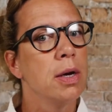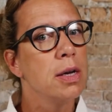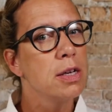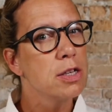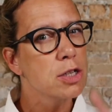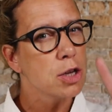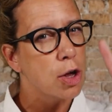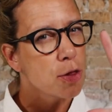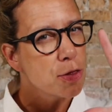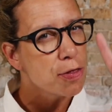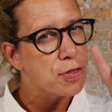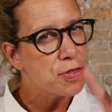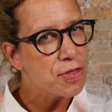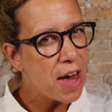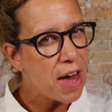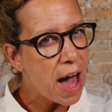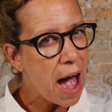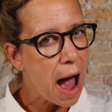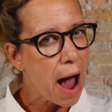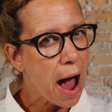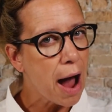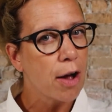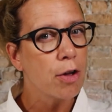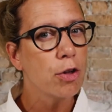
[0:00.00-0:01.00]
So
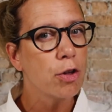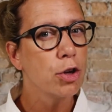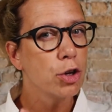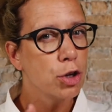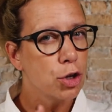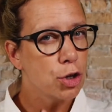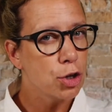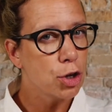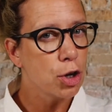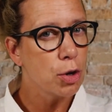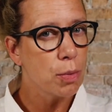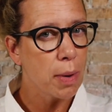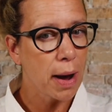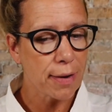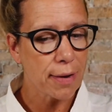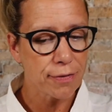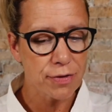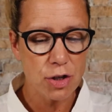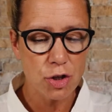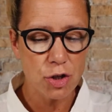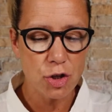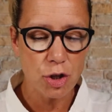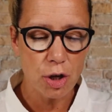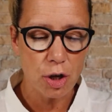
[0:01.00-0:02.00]
that you have
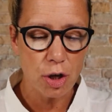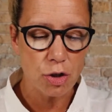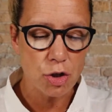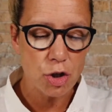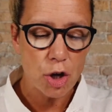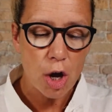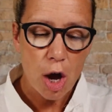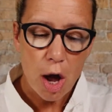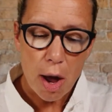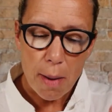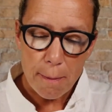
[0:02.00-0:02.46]
to judge.